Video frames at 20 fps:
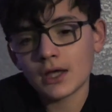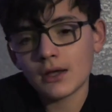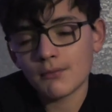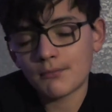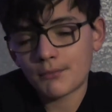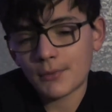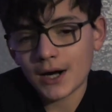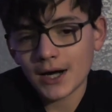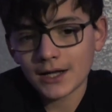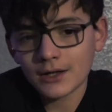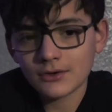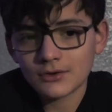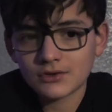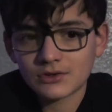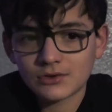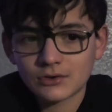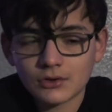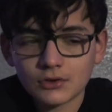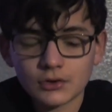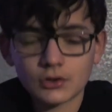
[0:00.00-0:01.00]
it
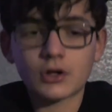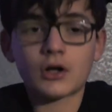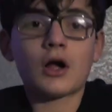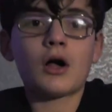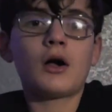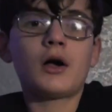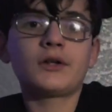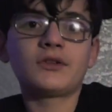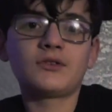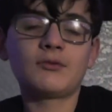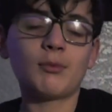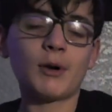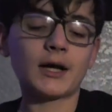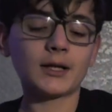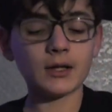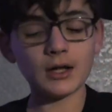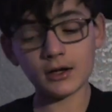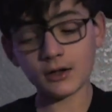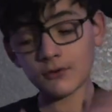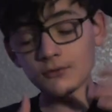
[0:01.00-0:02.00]
might cause the
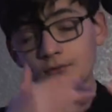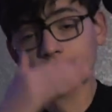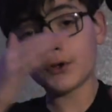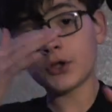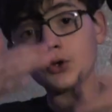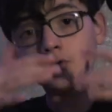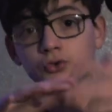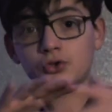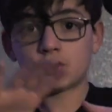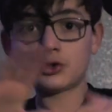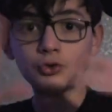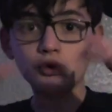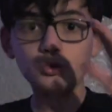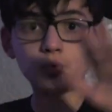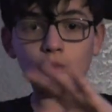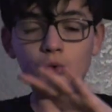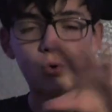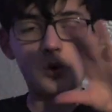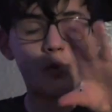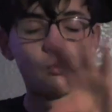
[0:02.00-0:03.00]
magnetic field
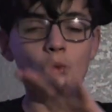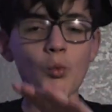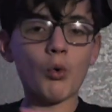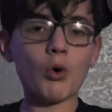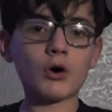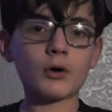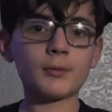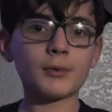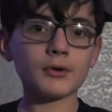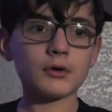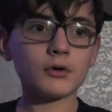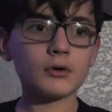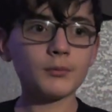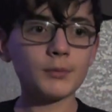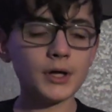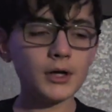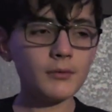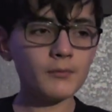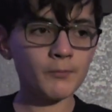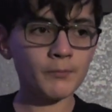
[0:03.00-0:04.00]
to warp a little
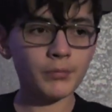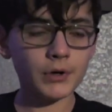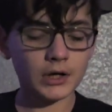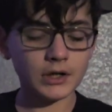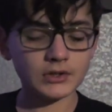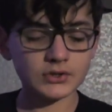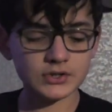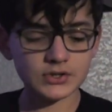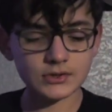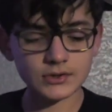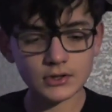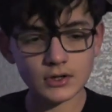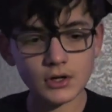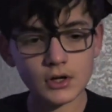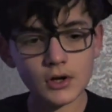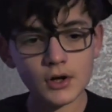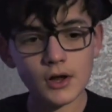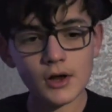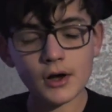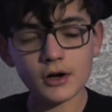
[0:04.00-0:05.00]
bit, but
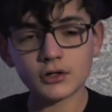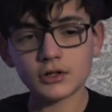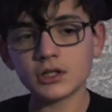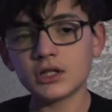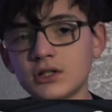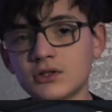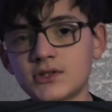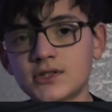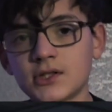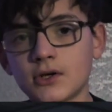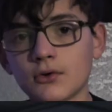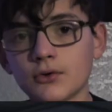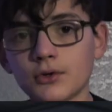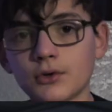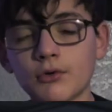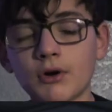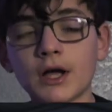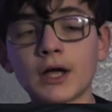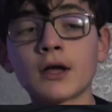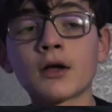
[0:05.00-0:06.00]
it's the
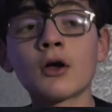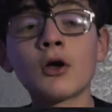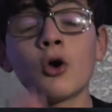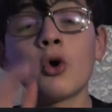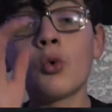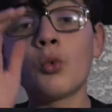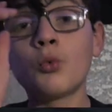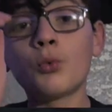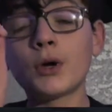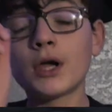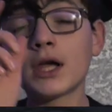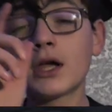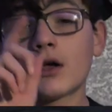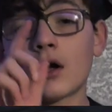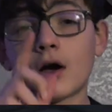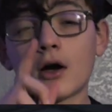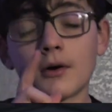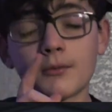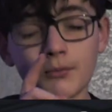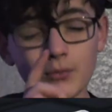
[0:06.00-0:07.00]
only way. We
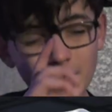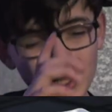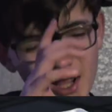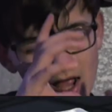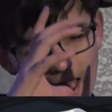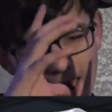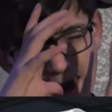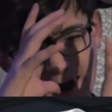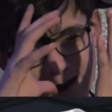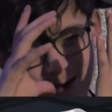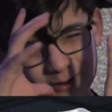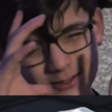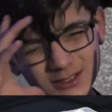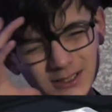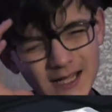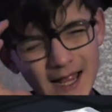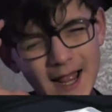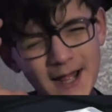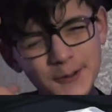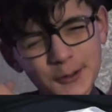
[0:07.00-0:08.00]

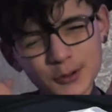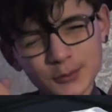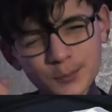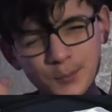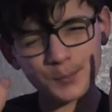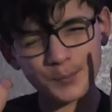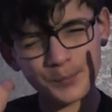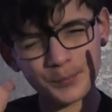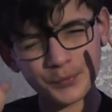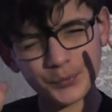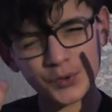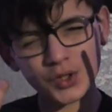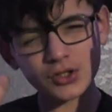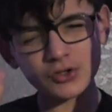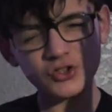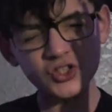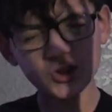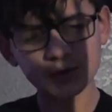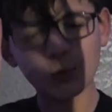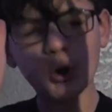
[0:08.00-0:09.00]
add a
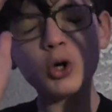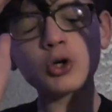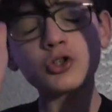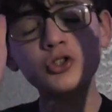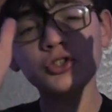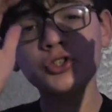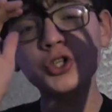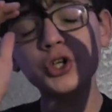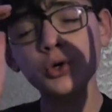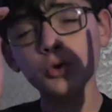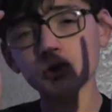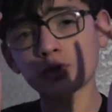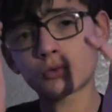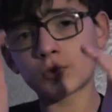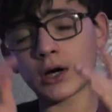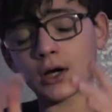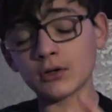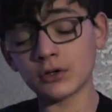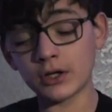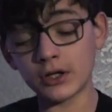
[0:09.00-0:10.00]
small shield
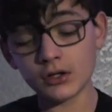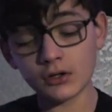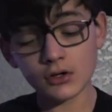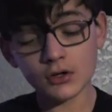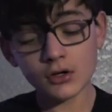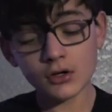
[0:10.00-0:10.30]
around it,